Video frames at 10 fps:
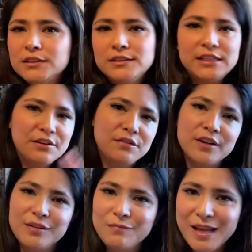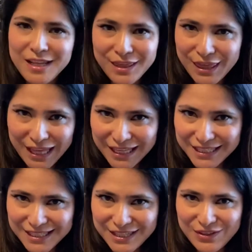different many
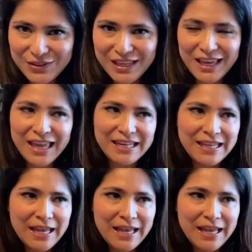things. You can